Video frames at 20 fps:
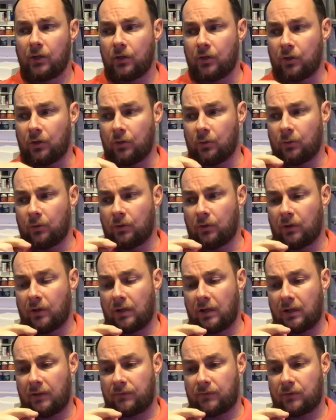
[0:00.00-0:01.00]
You will
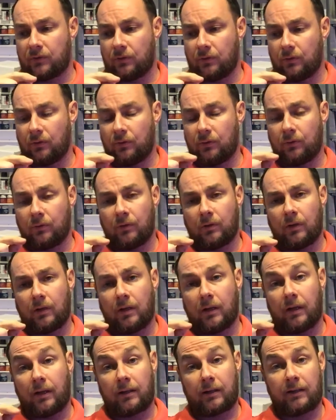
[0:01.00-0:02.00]
have to
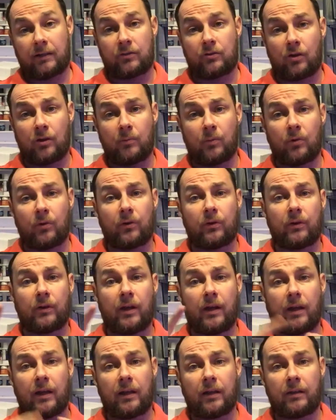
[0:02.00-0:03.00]
click the join button
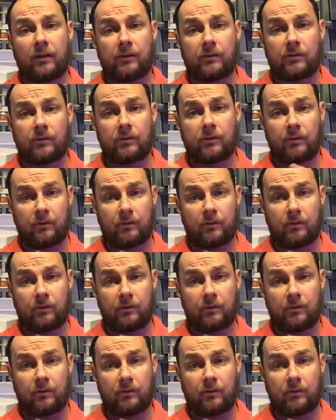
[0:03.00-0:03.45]
and